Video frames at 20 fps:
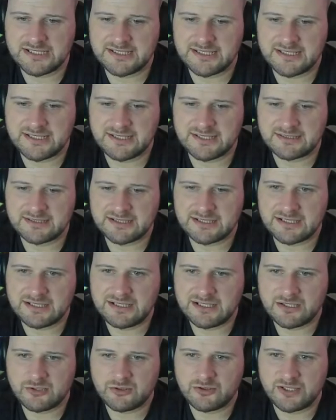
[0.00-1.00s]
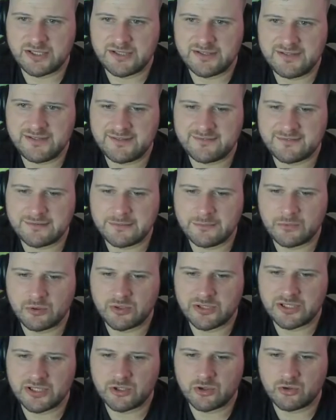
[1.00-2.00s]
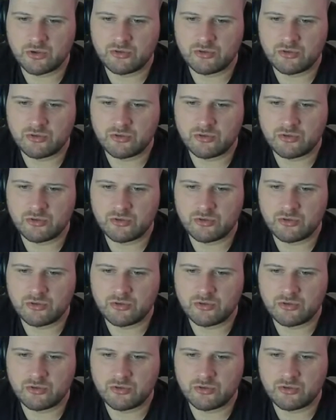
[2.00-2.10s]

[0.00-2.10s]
And click on this Morning